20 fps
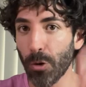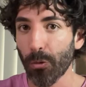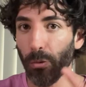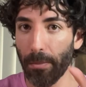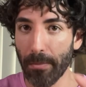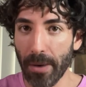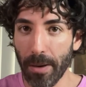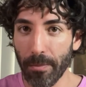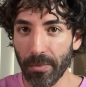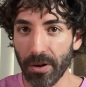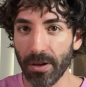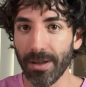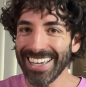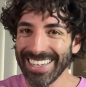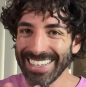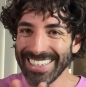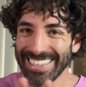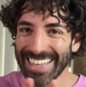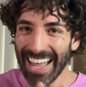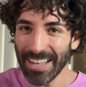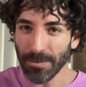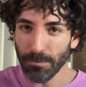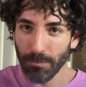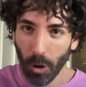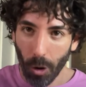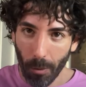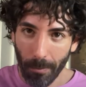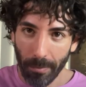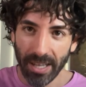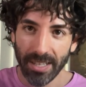remember, that
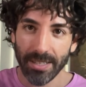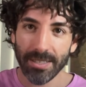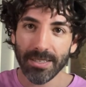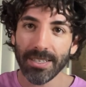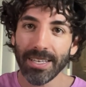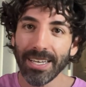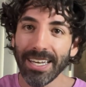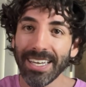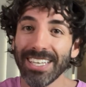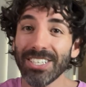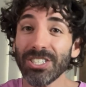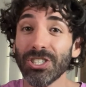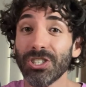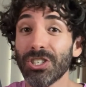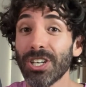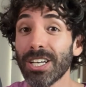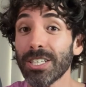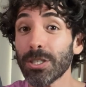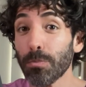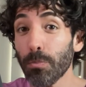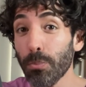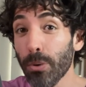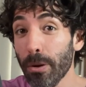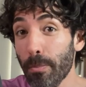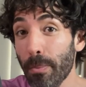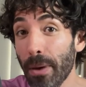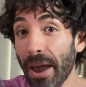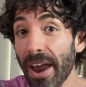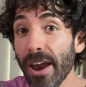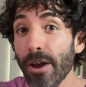moment is just
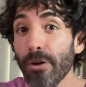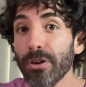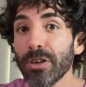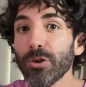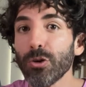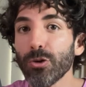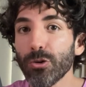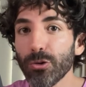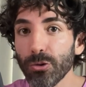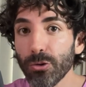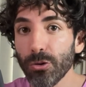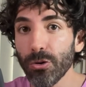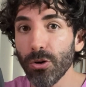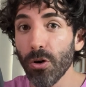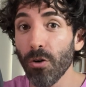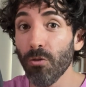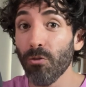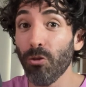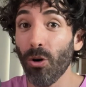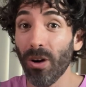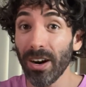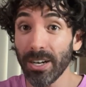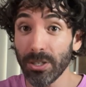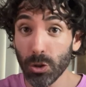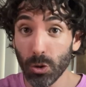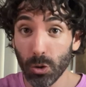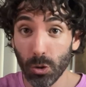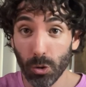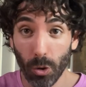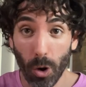preparing you for a
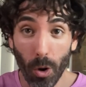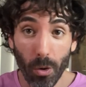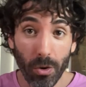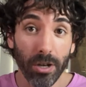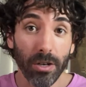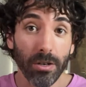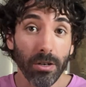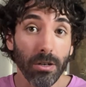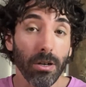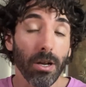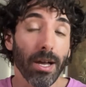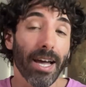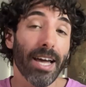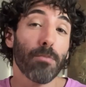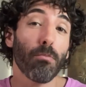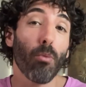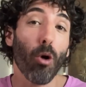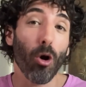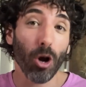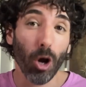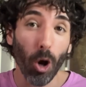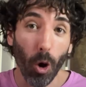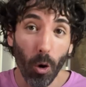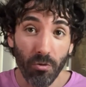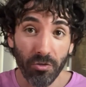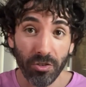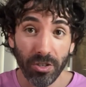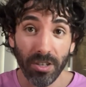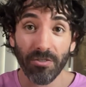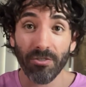stronger and more
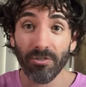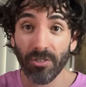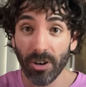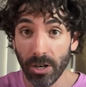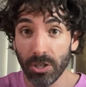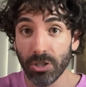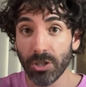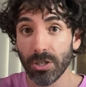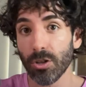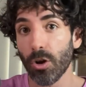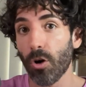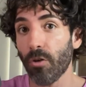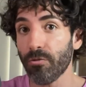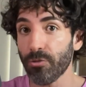confident version of